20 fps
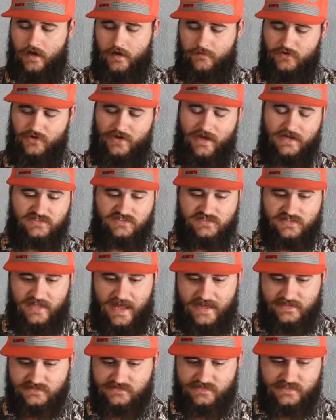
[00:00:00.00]
you got
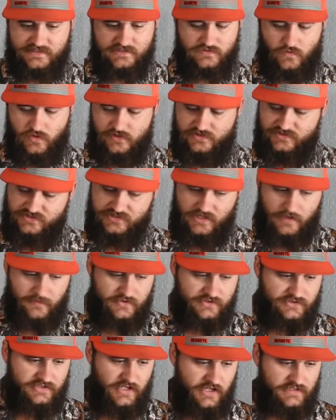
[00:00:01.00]
snack sticks one,
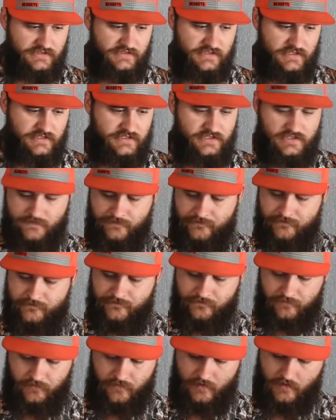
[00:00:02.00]
summer sausage,
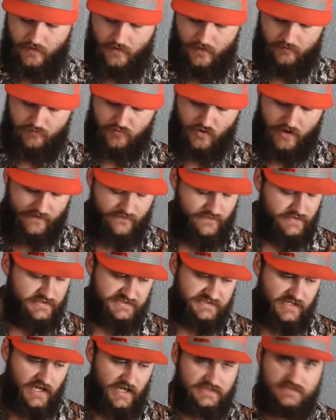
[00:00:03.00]

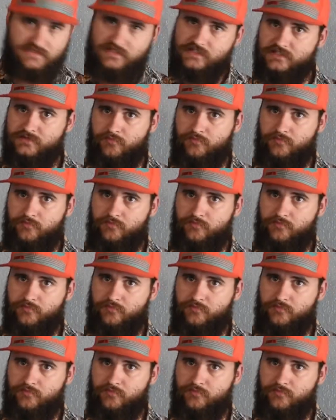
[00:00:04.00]
breakfast sausage,